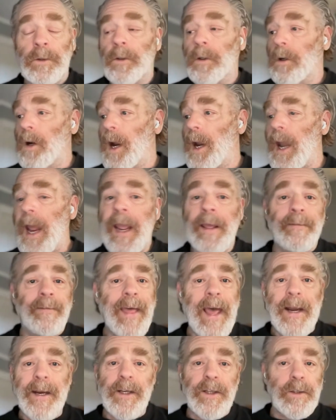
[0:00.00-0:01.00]
right? And
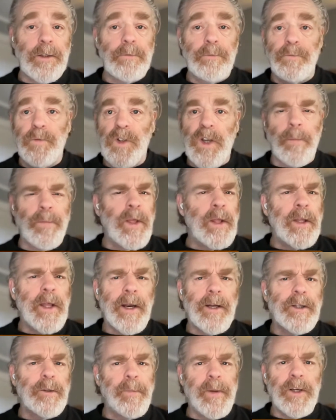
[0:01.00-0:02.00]
that is something that
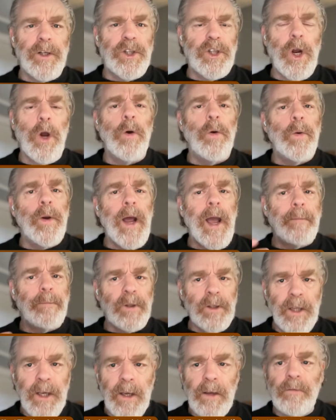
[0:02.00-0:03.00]
has been shown, I
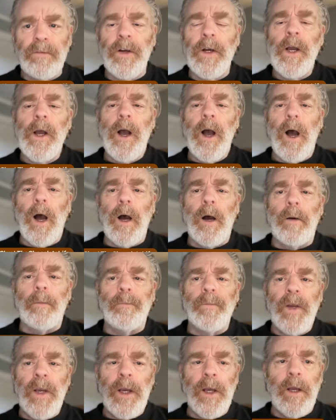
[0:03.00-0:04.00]
believe,
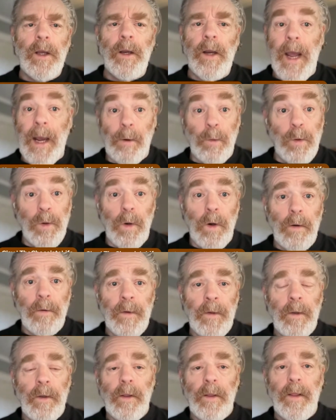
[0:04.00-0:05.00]
in Ecuador,
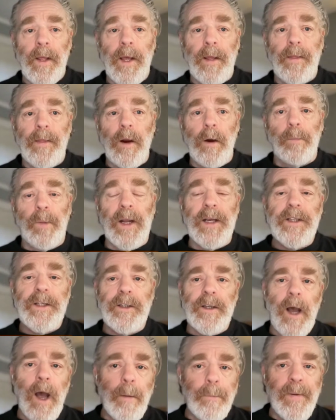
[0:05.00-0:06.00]
that there are
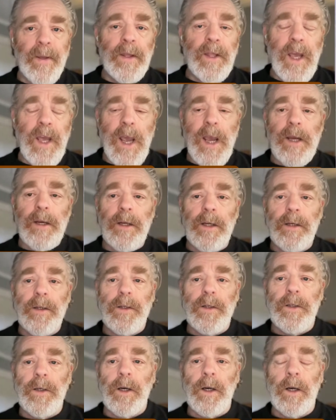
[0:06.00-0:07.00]
places up in the
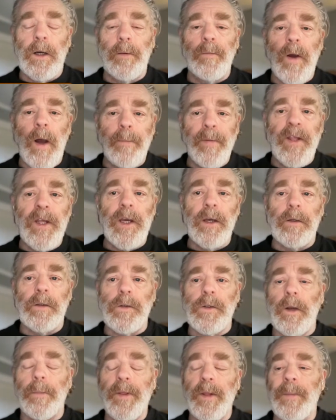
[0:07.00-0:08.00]
Andes, up in the
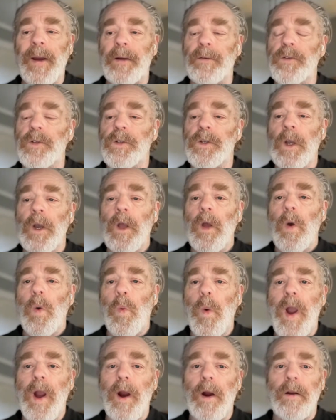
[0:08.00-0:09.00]
hills, up in the mountains,
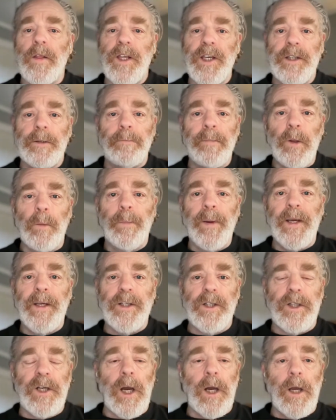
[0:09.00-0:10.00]
where this milpa
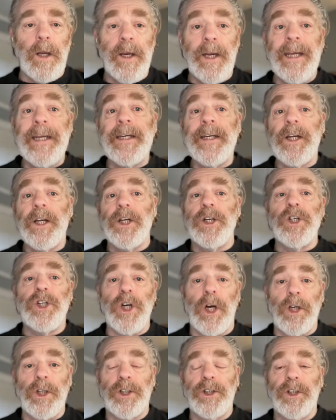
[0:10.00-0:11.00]
is done in
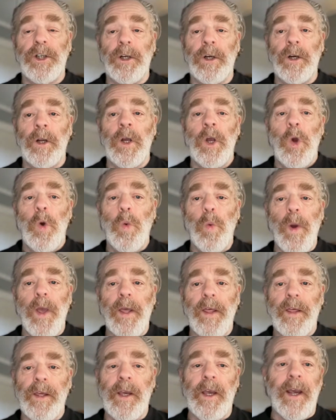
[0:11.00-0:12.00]
conjunction
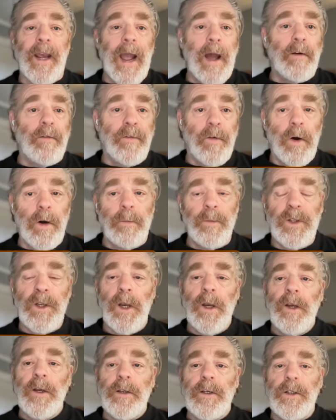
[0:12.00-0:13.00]
with cacao farms,
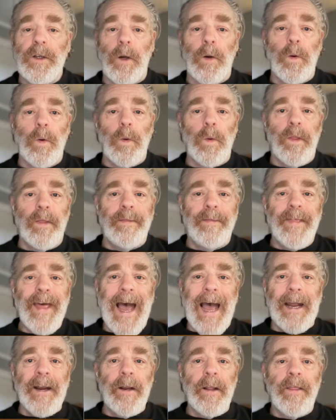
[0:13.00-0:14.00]
so
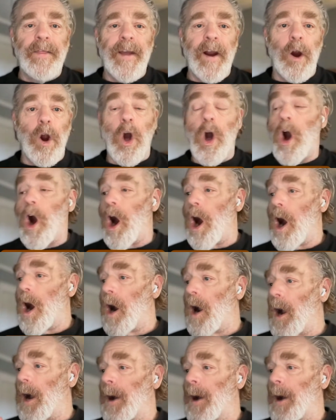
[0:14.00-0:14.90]
that there are